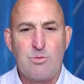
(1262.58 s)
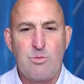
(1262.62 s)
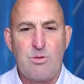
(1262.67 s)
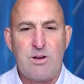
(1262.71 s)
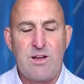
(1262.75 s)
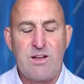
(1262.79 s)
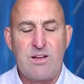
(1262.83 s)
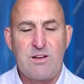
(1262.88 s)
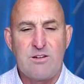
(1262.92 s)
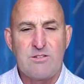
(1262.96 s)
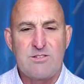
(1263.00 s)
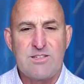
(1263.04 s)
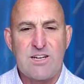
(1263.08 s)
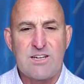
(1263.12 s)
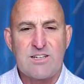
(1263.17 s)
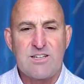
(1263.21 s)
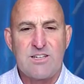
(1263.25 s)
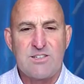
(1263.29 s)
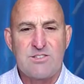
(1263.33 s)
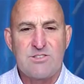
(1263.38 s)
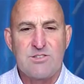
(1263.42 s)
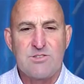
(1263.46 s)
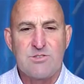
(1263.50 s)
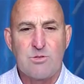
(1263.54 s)
way your
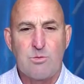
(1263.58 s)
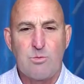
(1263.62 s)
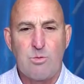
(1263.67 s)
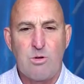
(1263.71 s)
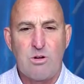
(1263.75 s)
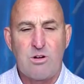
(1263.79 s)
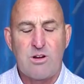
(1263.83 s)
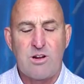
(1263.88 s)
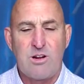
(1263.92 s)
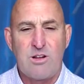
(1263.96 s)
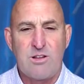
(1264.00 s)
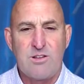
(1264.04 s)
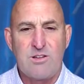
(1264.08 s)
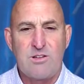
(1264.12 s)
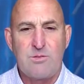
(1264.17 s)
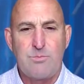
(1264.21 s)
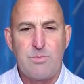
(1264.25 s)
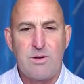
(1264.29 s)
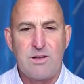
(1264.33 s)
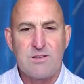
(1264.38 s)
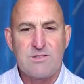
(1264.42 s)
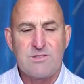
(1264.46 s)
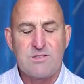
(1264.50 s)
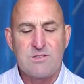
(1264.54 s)
technicians are working on these
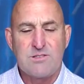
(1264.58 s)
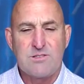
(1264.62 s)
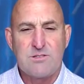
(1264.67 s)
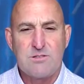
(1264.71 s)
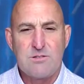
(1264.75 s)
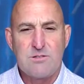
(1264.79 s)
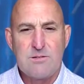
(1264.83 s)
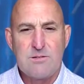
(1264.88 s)
buses?